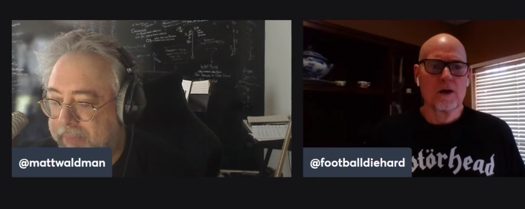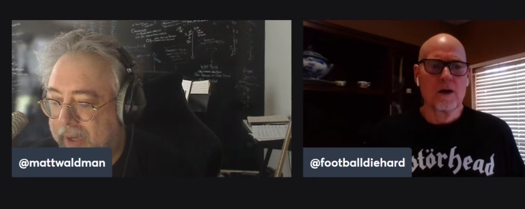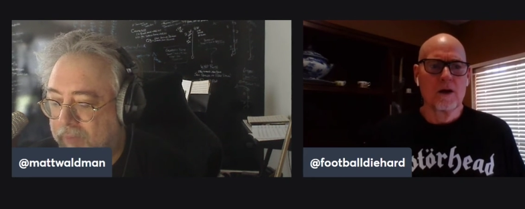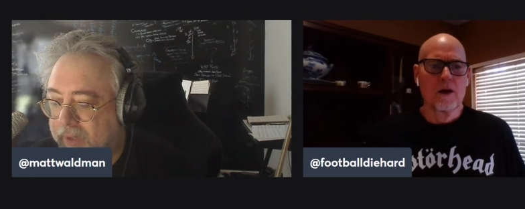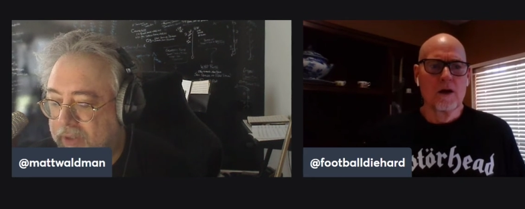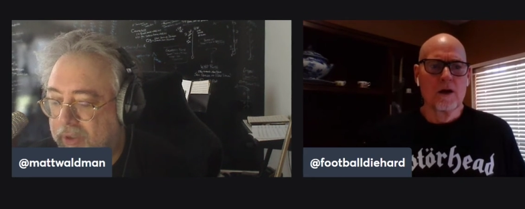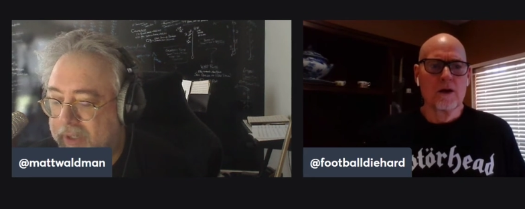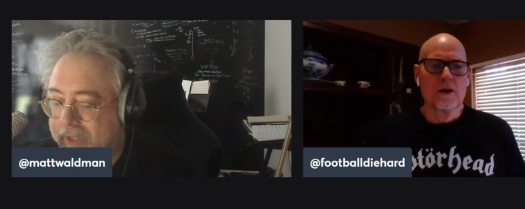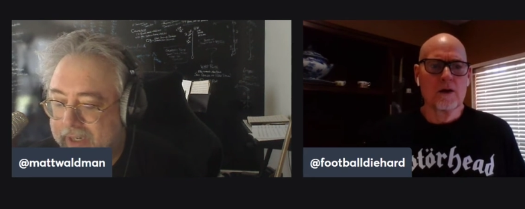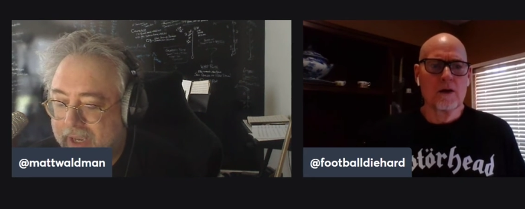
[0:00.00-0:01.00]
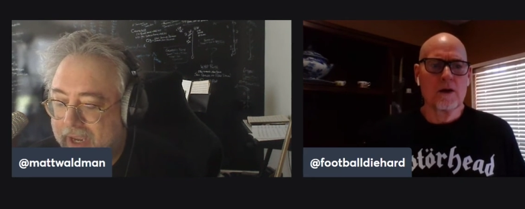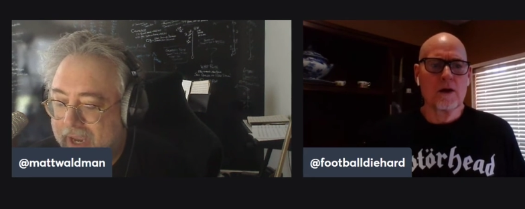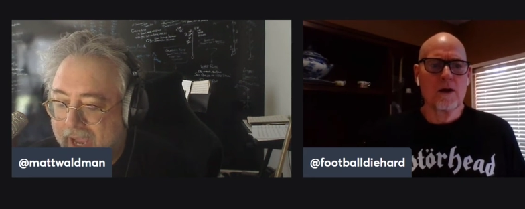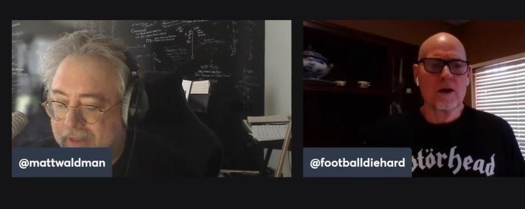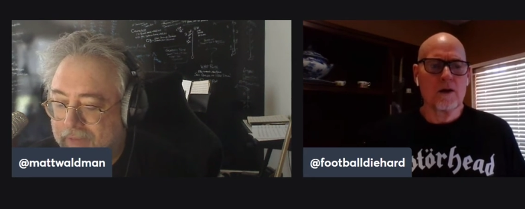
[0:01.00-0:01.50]
Speaker 1: But when you look at
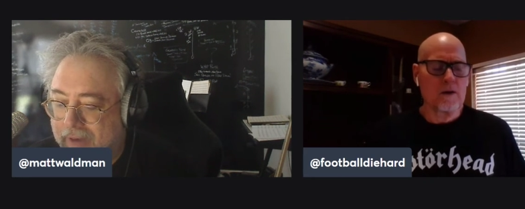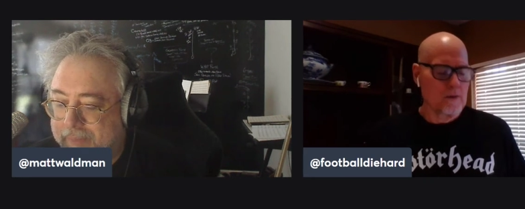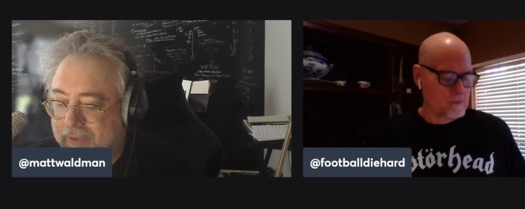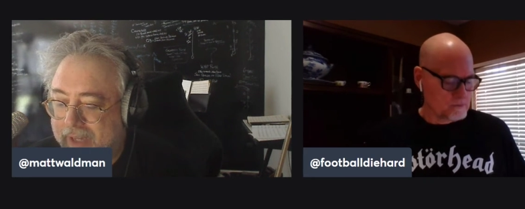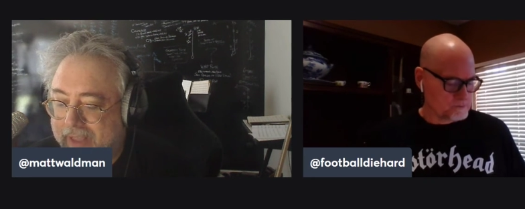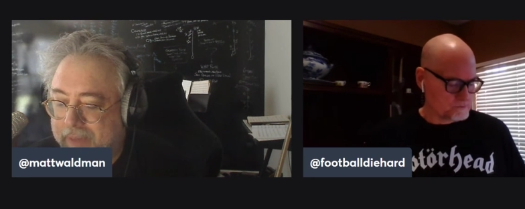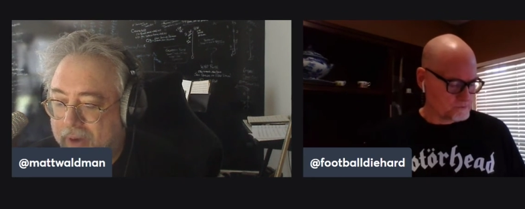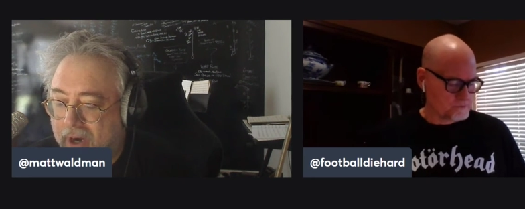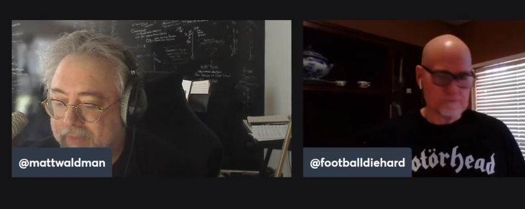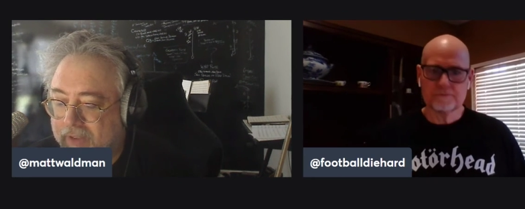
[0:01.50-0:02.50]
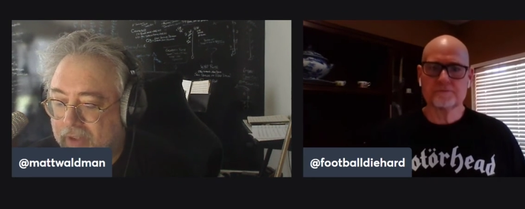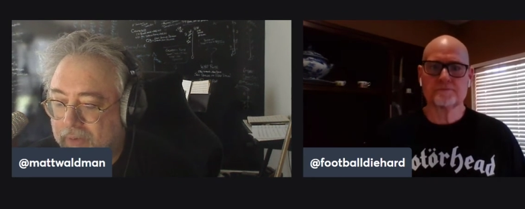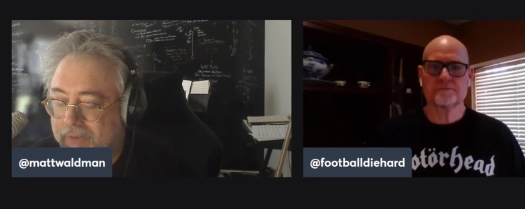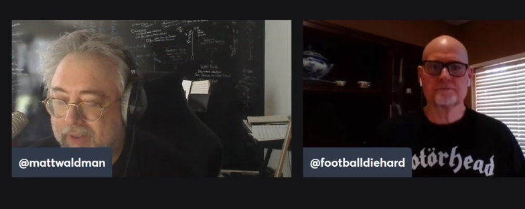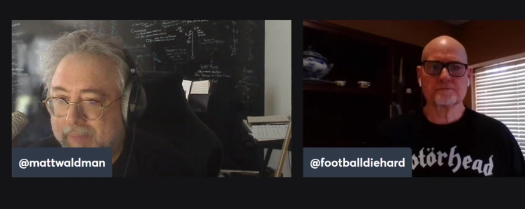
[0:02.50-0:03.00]
Allen Robinson, I think part of it, too,
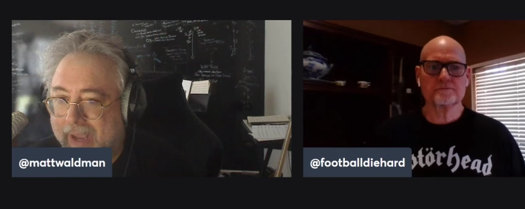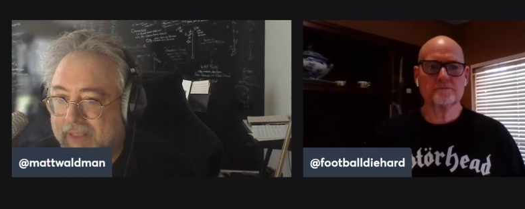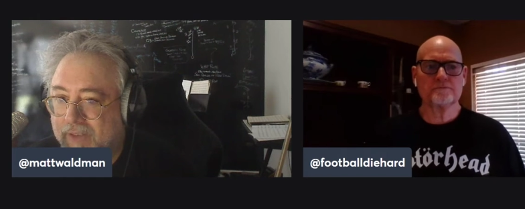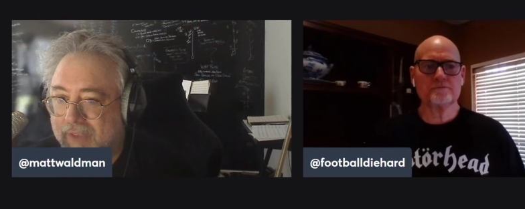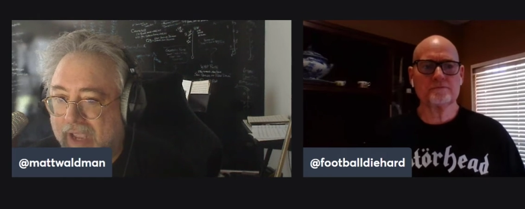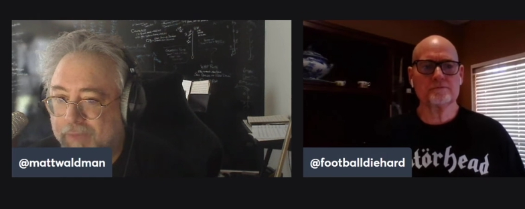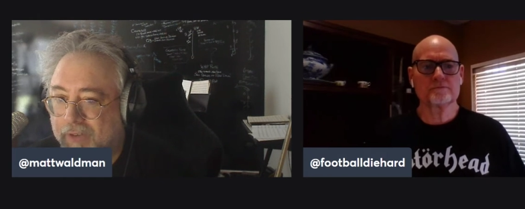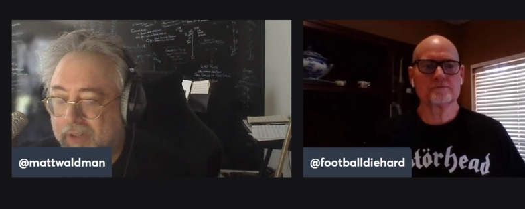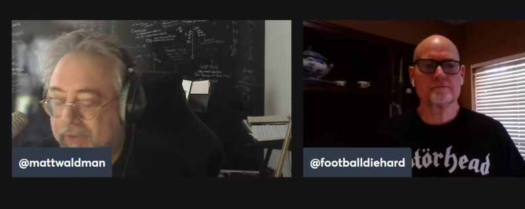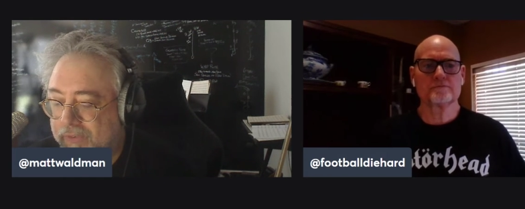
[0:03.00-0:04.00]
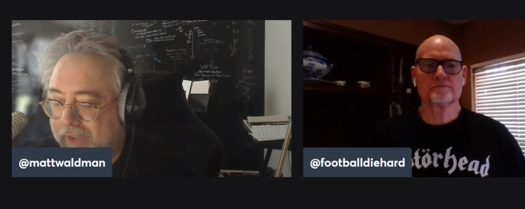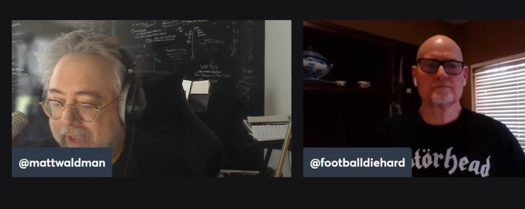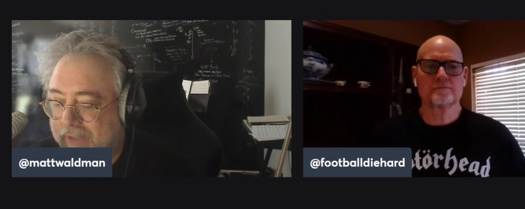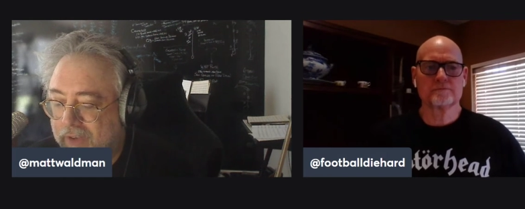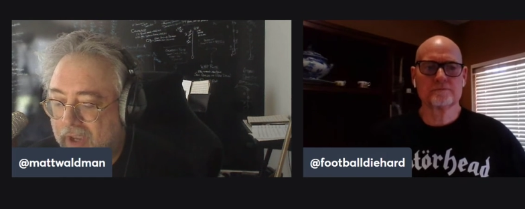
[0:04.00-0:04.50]
is that Matthew Stafford
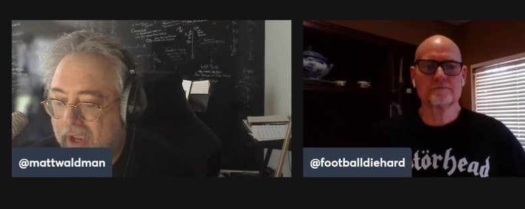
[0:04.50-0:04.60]
understands